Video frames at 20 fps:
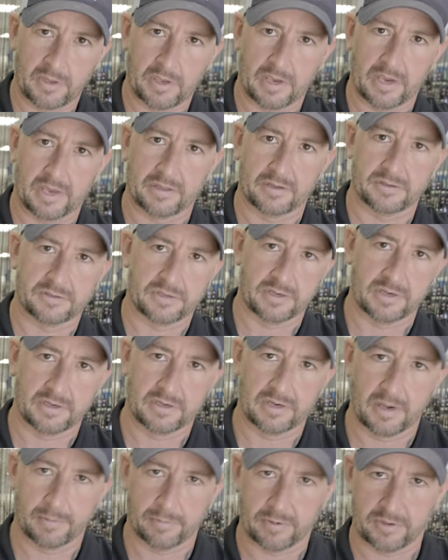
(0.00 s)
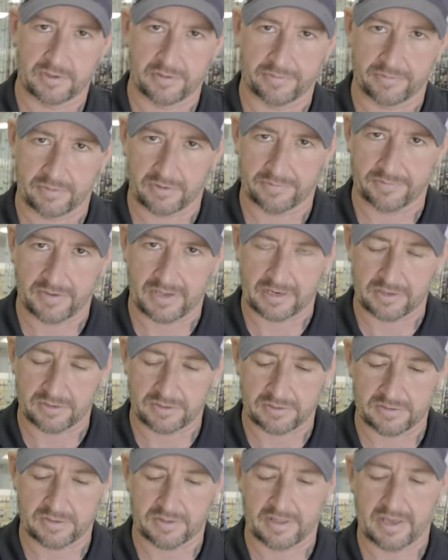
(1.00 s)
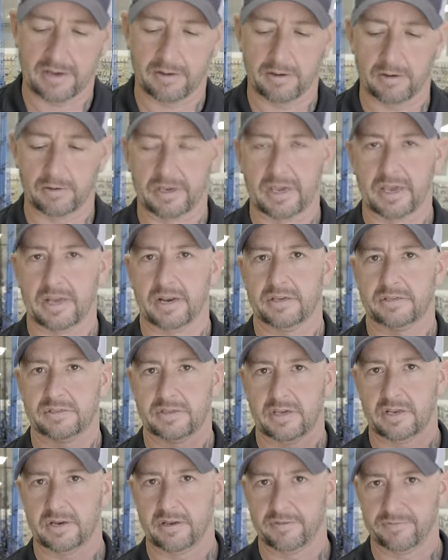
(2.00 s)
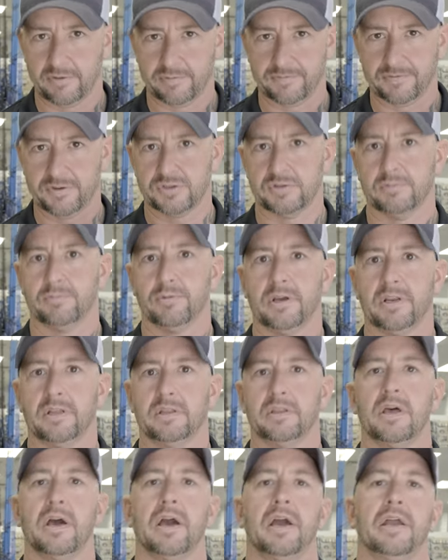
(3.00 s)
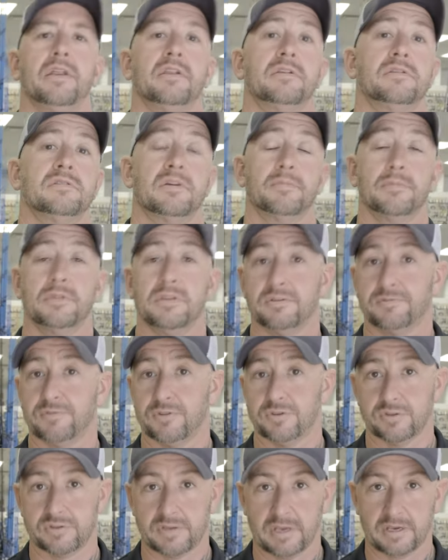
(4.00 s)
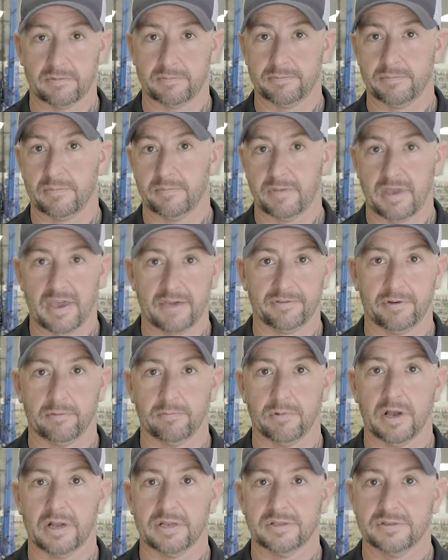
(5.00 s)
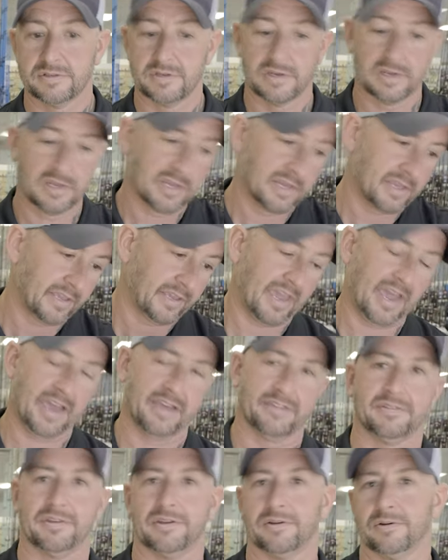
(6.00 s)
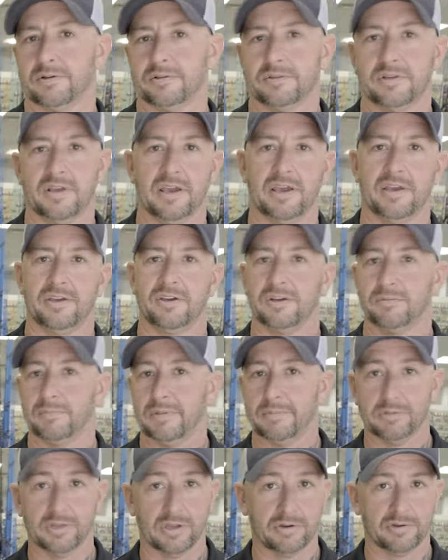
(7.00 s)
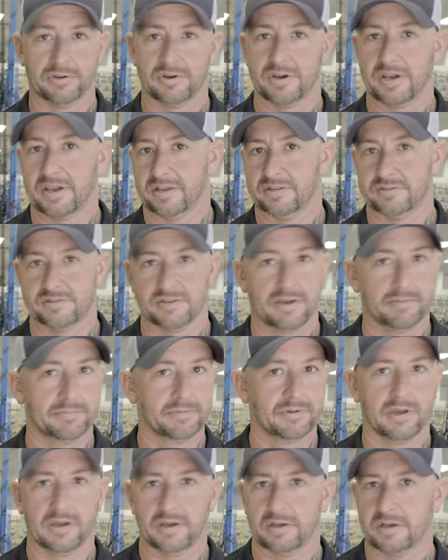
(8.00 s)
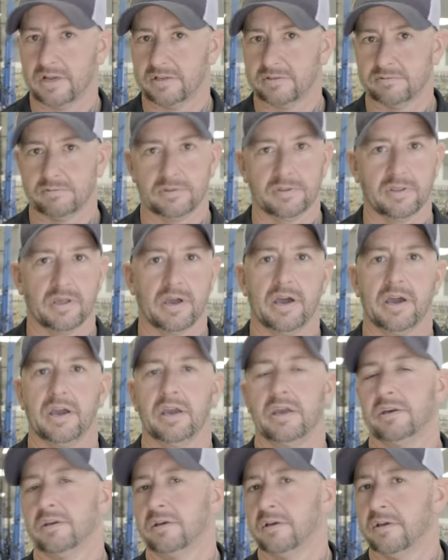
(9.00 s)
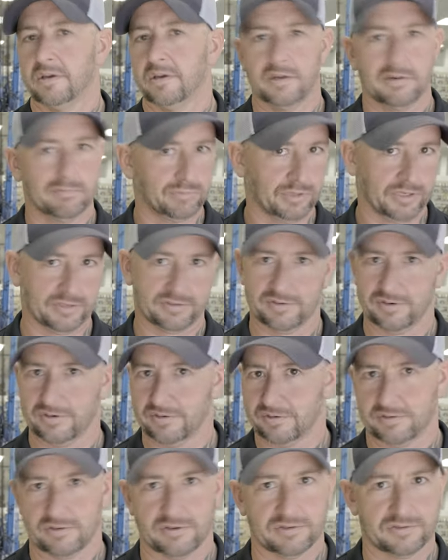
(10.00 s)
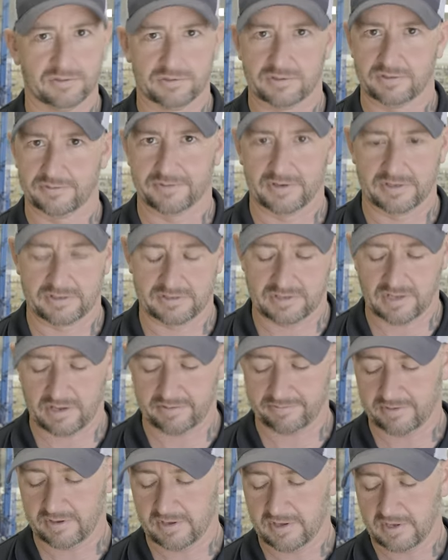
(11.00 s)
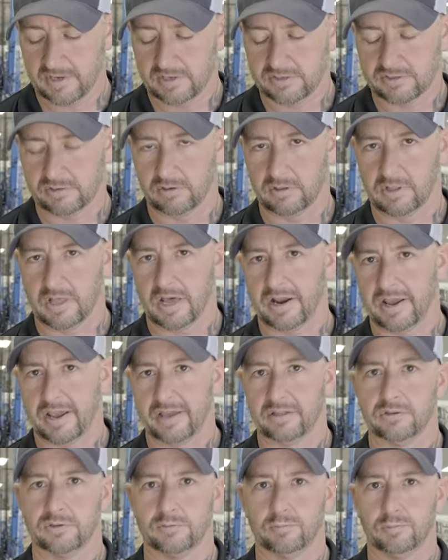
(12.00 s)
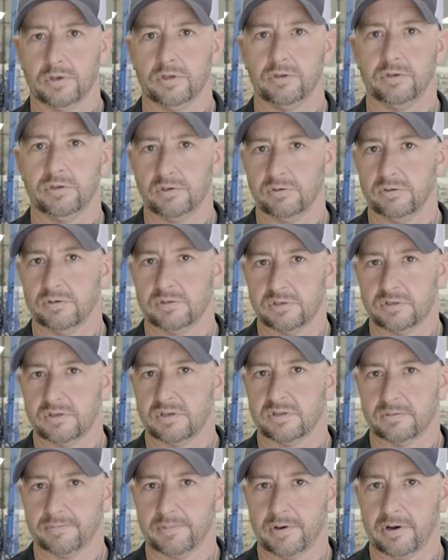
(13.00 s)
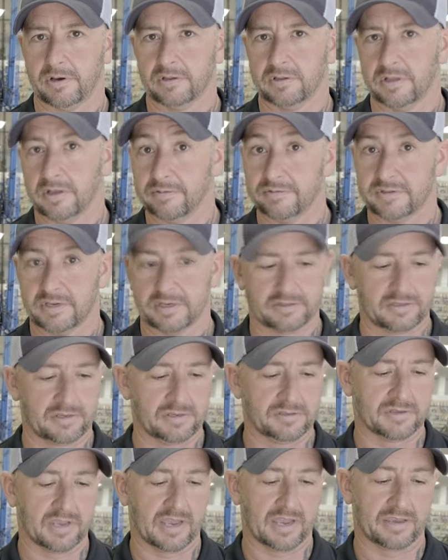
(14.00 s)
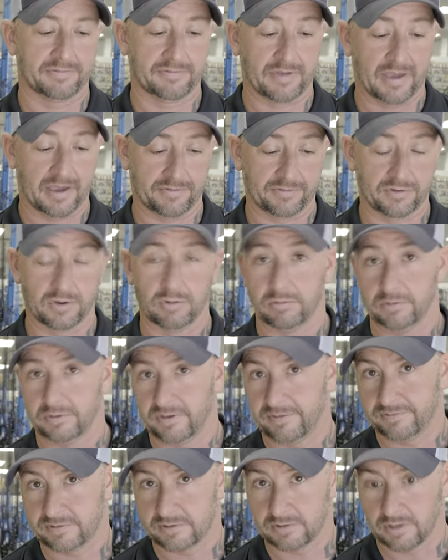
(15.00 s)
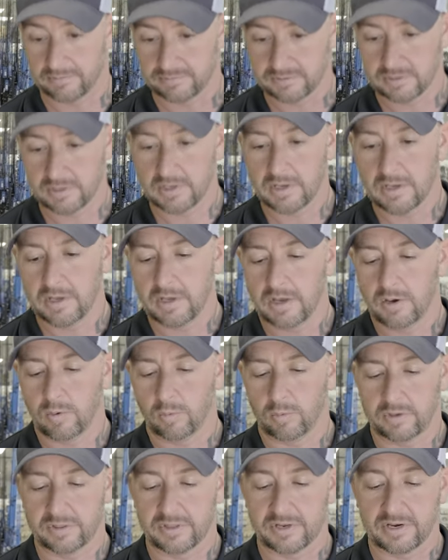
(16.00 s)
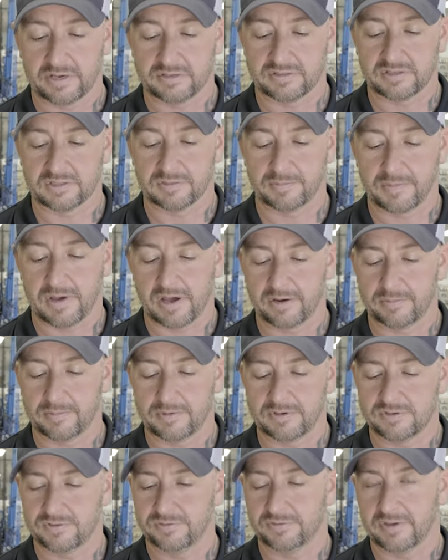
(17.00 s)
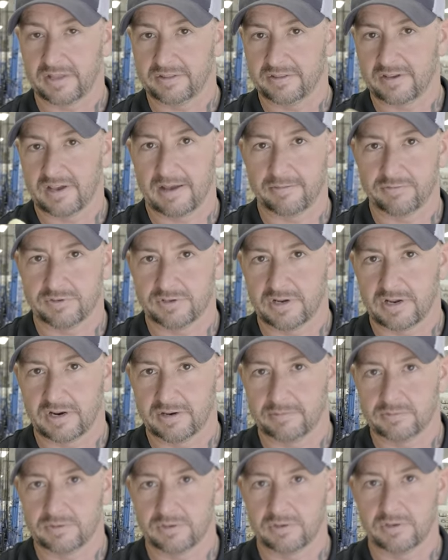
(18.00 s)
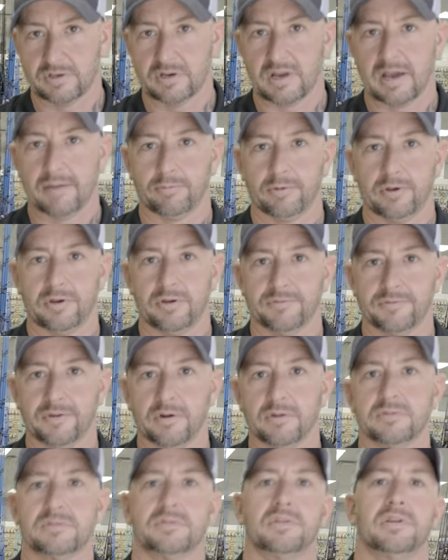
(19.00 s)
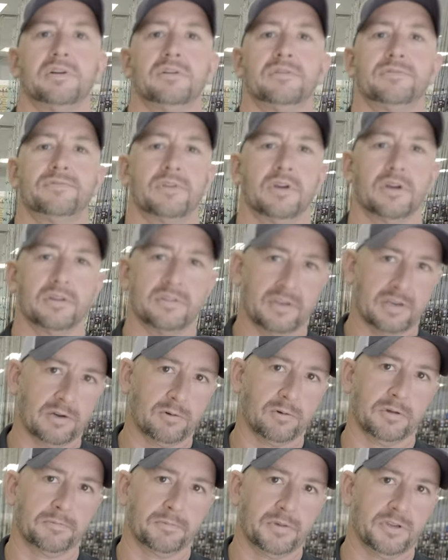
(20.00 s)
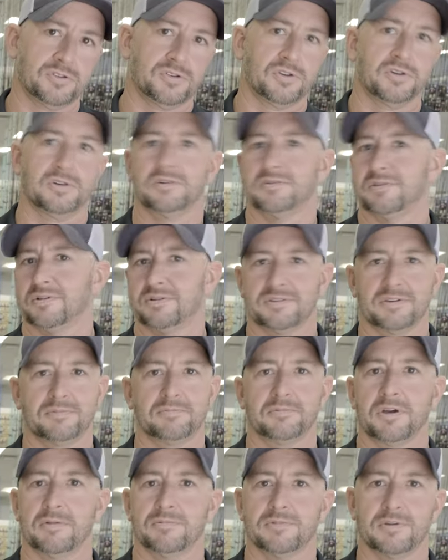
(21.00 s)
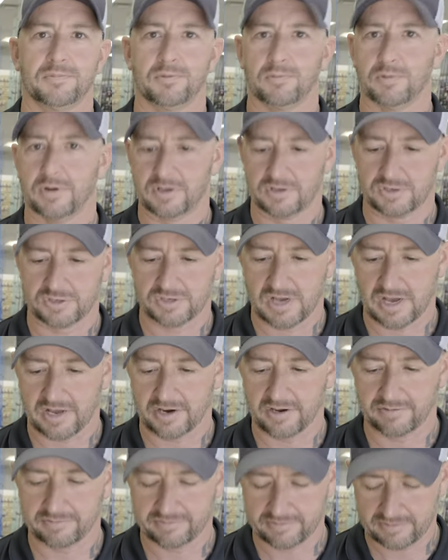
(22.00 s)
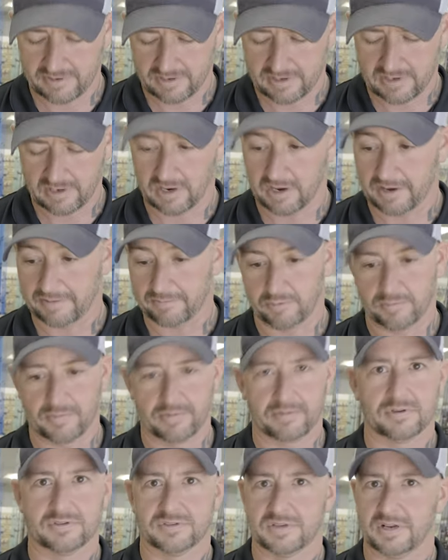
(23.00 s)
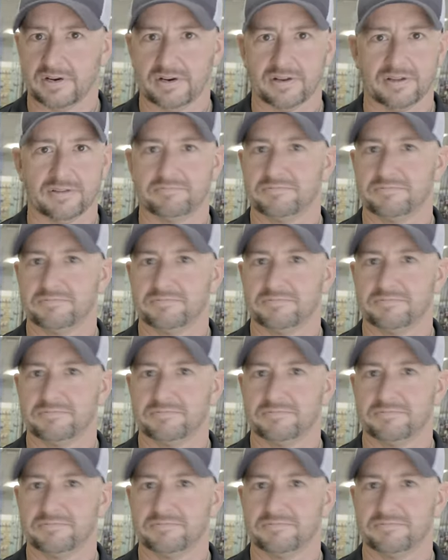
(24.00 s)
And there's a number of different advantages to that. Again, I said if you're fishing braided line and some of these fish are taking heavy runs, casting all day, you're going to be blowing your hands up. Uh, cuts with line, blisters, all sorts of fun stuff. So a lot of anglers will use a decent pair of gloves like these AFTCO Reliefs gloves. One of the nice things about them is you've got the option on them so you can operate your phone still. If you're going to take a quick picture, you know, something comes up you want to get a shot of, um, or maybe you're sending a